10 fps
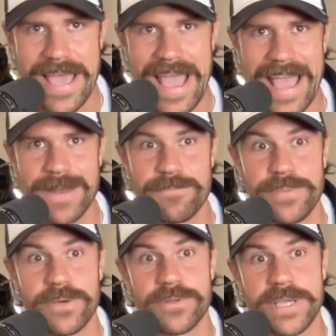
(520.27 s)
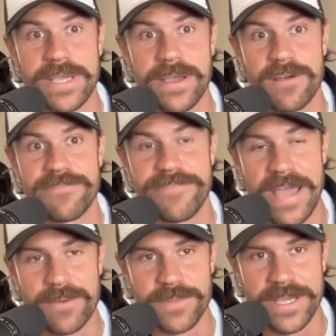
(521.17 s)
And building a
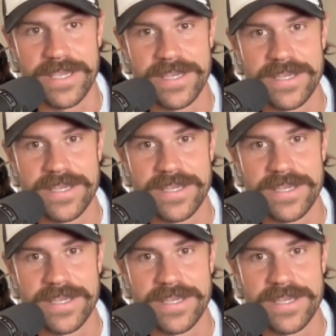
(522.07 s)
family.